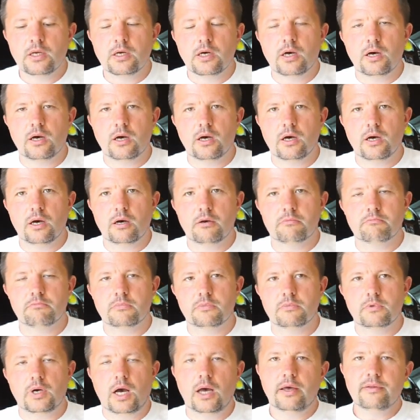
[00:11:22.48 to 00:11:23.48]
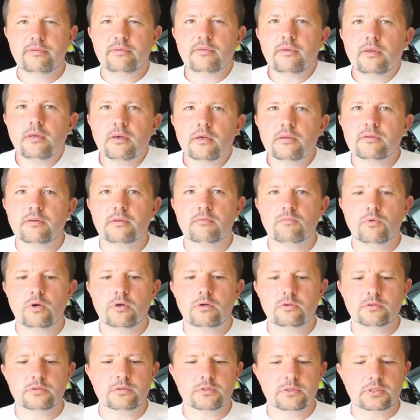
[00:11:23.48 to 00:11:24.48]
I think the
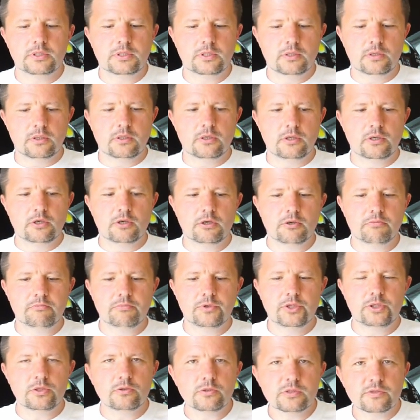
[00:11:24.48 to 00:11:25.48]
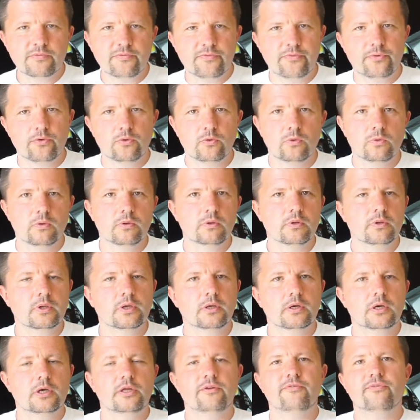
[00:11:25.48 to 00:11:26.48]
most useful
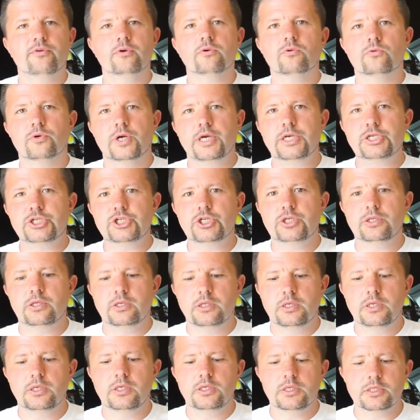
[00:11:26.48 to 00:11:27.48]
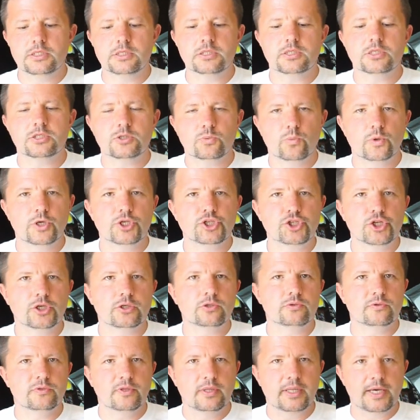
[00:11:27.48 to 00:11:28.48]
configuration is switching
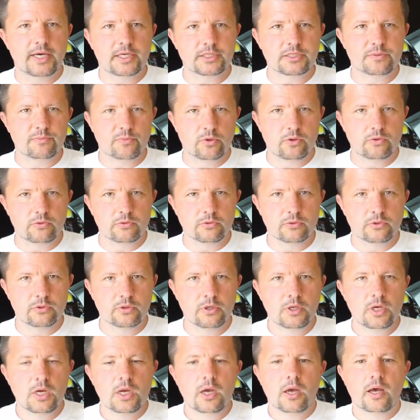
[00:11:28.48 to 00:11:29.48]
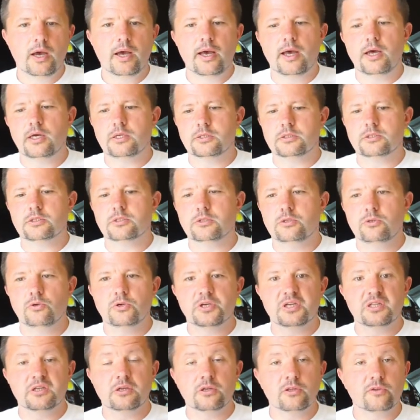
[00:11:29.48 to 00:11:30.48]
to the last mode, and you
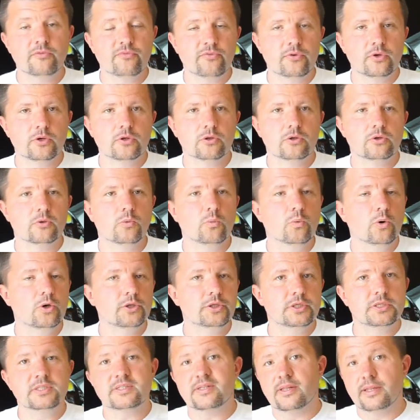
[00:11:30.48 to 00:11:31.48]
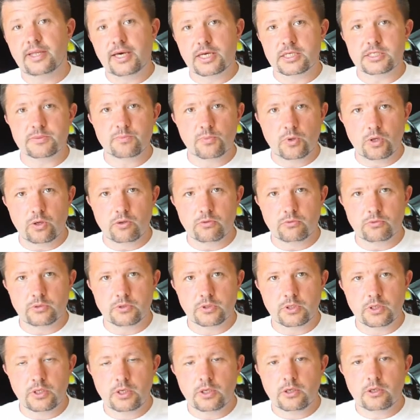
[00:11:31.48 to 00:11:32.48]
can configure what is the last mode.
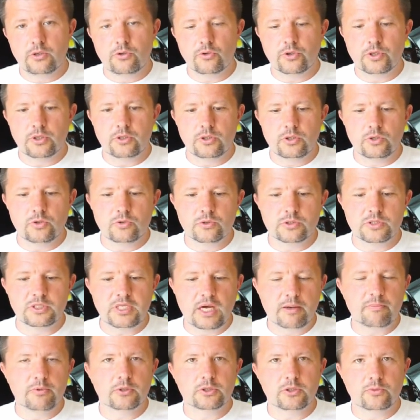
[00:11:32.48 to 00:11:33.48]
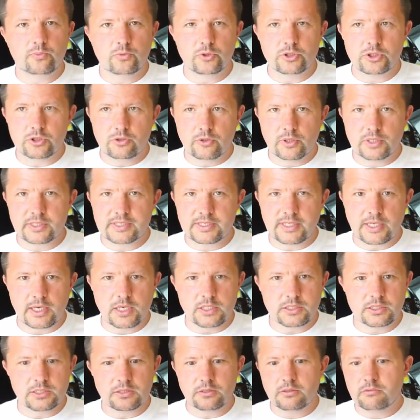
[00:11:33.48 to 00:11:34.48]
You can use double twist to
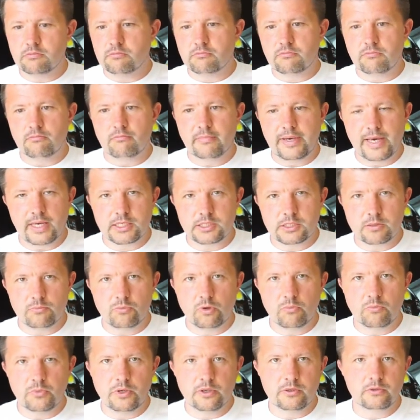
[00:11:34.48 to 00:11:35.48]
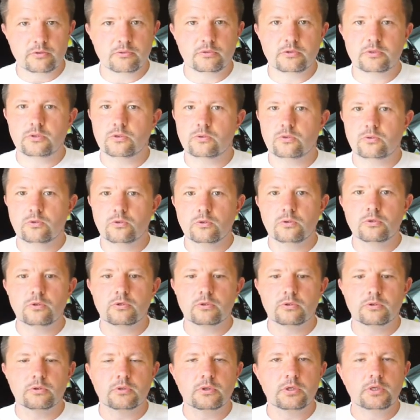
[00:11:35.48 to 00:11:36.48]
access maximum mode
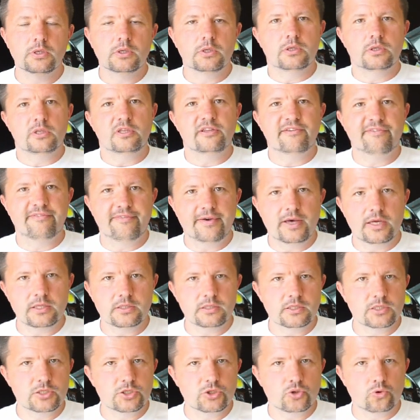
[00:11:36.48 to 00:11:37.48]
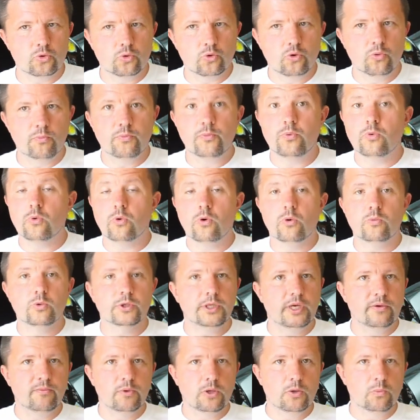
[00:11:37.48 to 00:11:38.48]
or defense strobe or
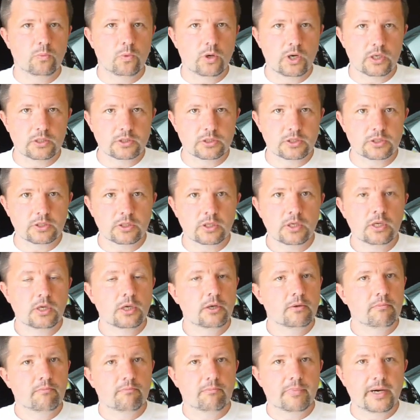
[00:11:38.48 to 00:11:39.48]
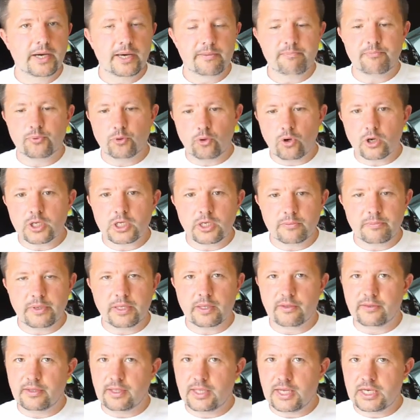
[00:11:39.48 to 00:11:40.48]
whatever you want by
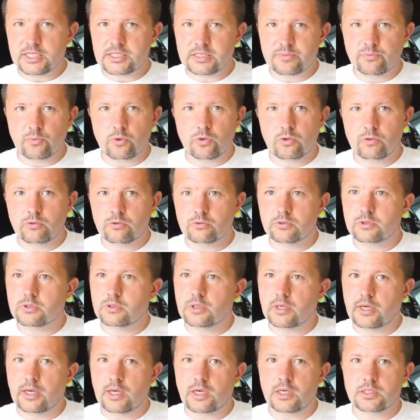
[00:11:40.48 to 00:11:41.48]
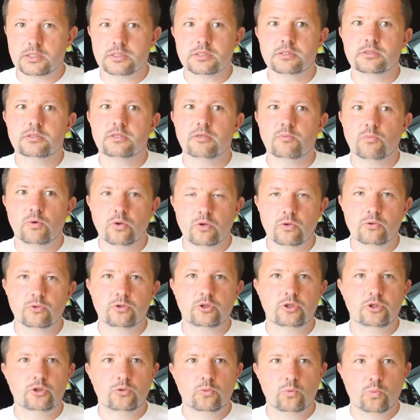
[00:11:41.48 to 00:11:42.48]
programming the last mode as the
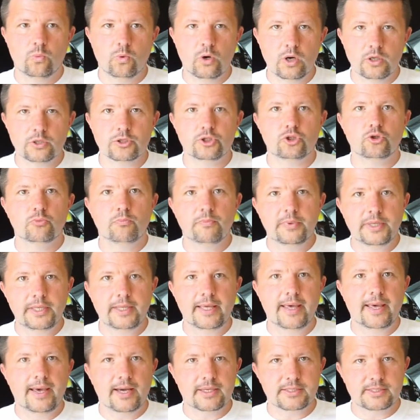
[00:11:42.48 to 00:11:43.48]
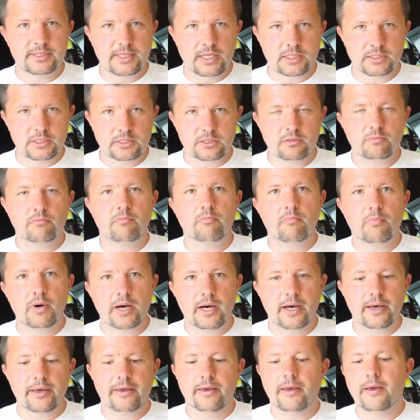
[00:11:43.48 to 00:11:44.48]
mode you want to be accessed
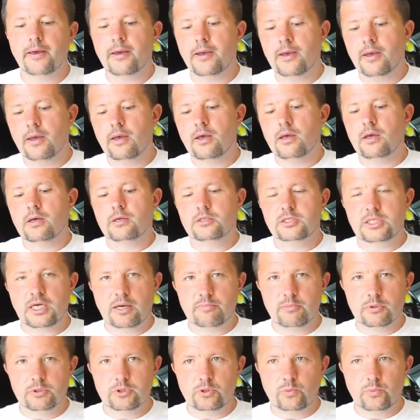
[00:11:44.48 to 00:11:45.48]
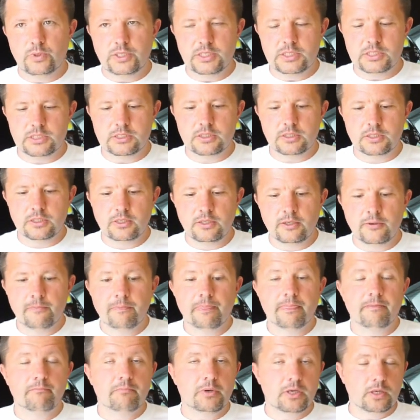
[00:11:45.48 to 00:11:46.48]
by double twist.
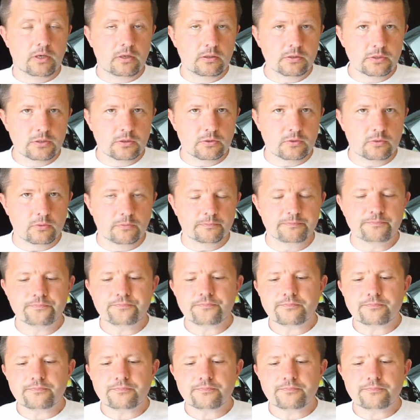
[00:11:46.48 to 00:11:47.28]
But also